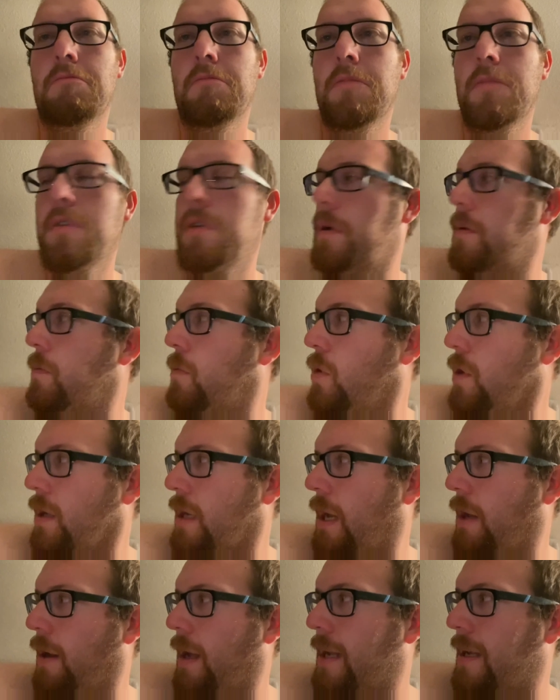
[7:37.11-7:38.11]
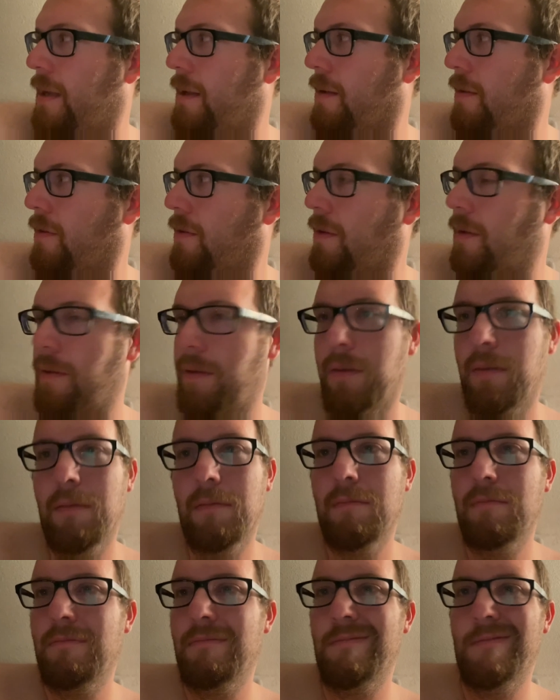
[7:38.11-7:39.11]
some workout ideas
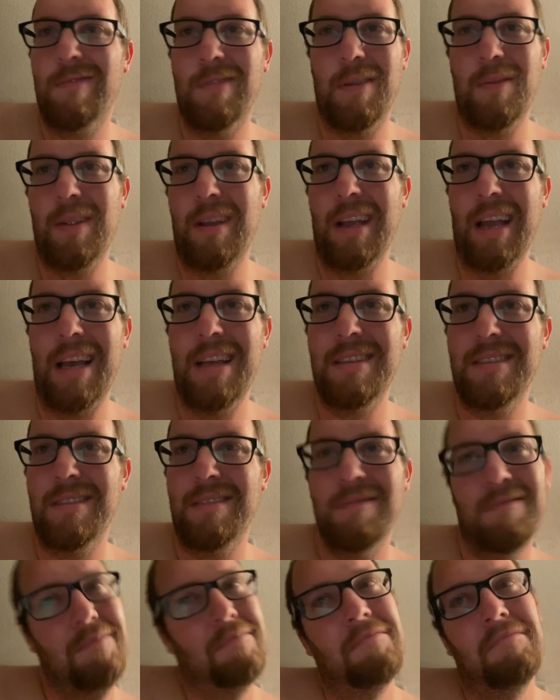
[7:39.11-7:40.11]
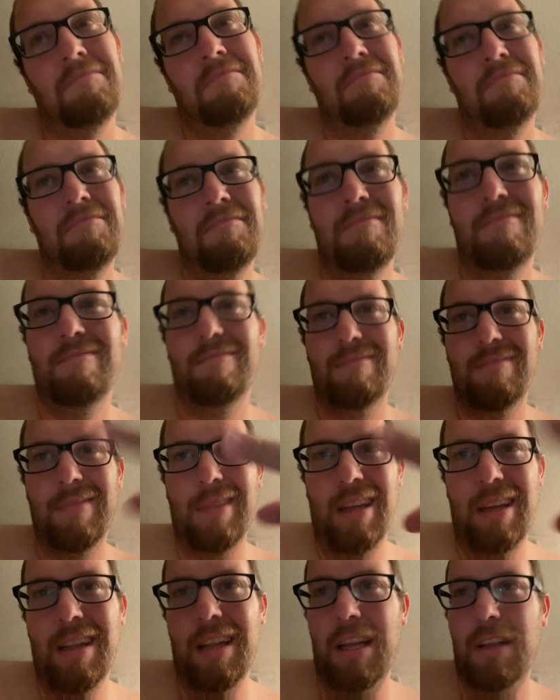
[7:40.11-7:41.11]
from you guys.
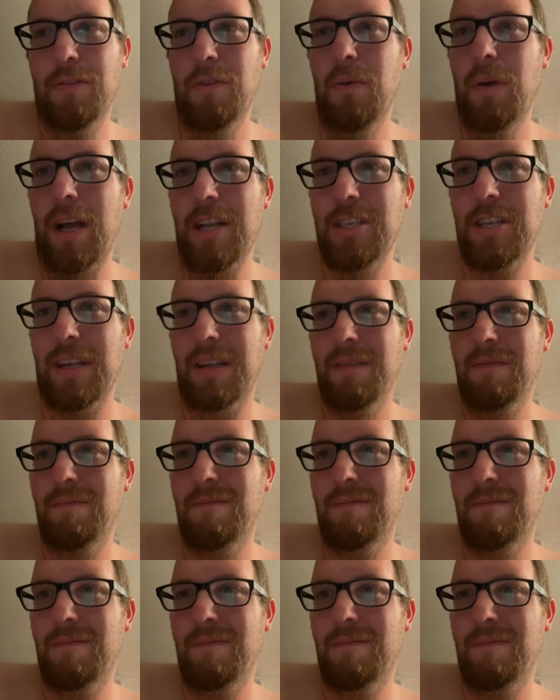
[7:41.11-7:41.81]
Thanks for watching.